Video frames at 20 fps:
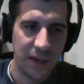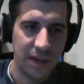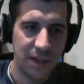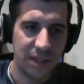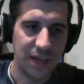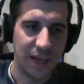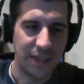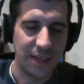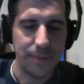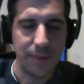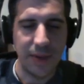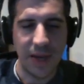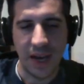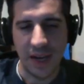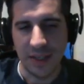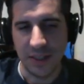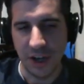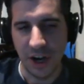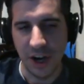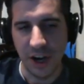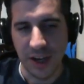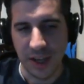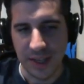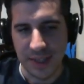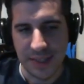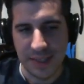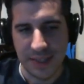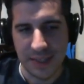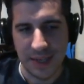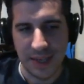the idea behind
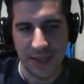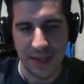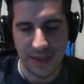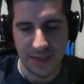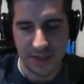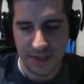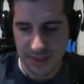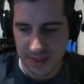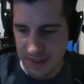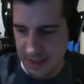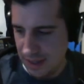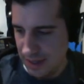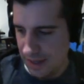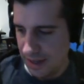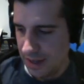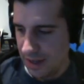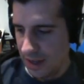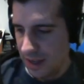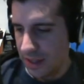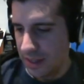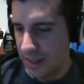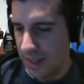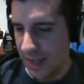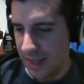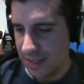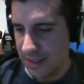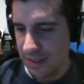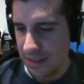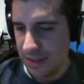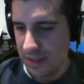targets is
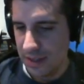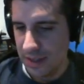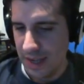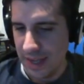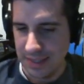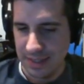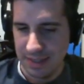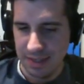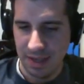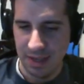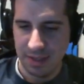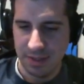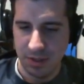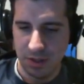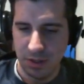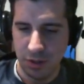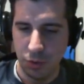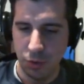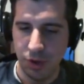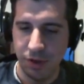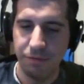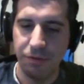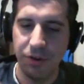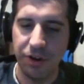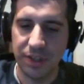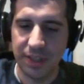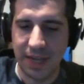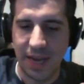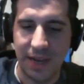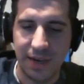that it's you
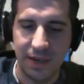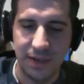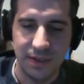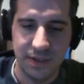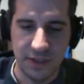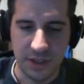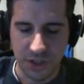invert that.